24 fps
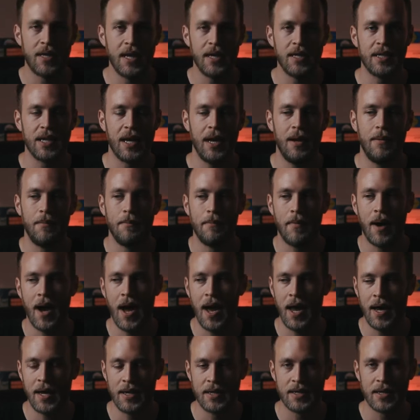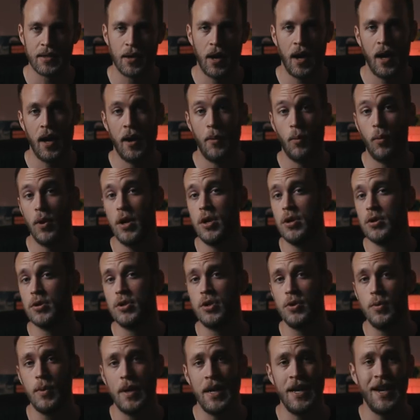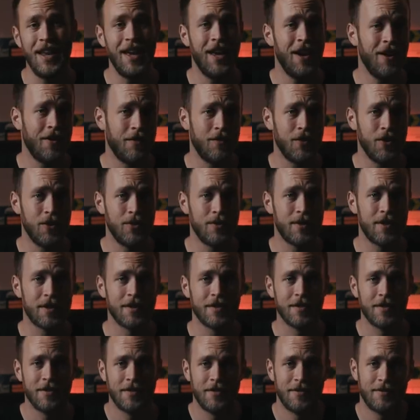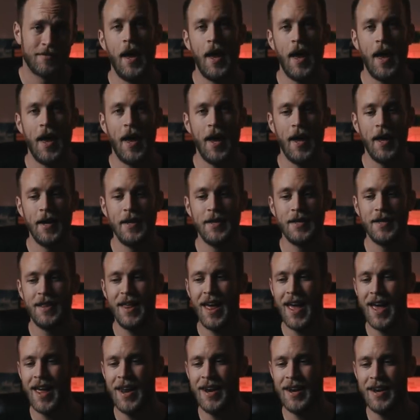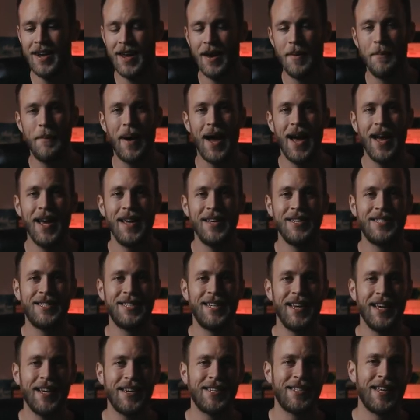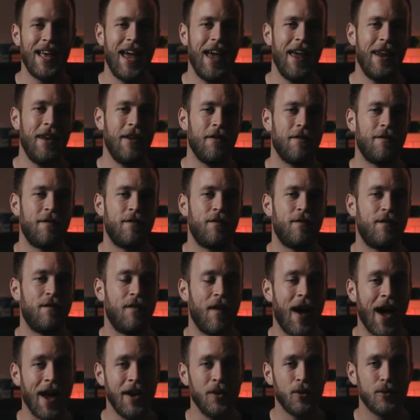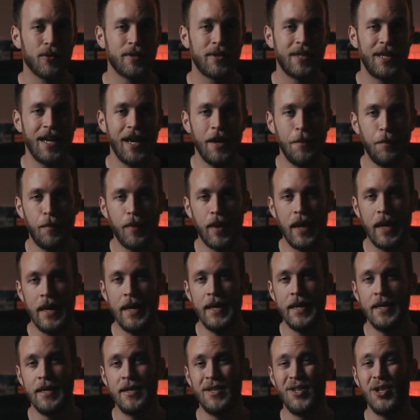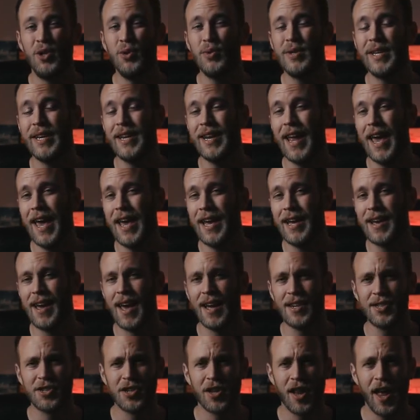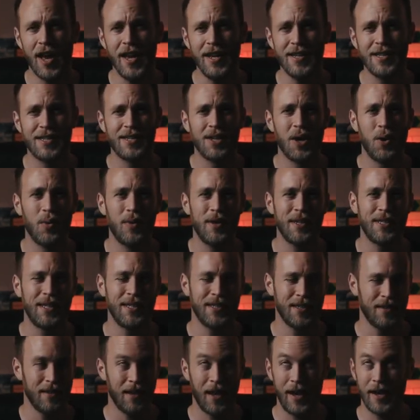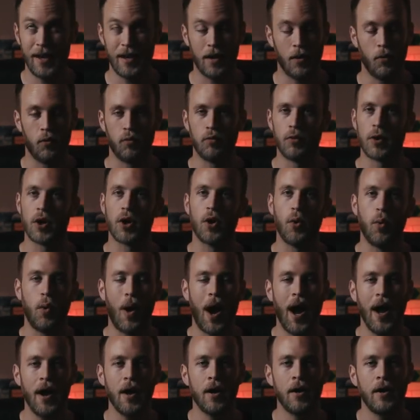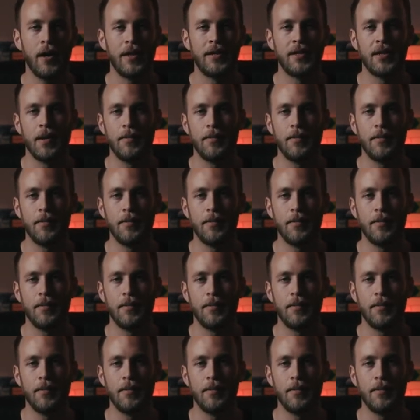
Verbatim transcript: things in mind uh, when you're doing interviews. And then my sixth and final tip is using a catch light. So this isn't like required and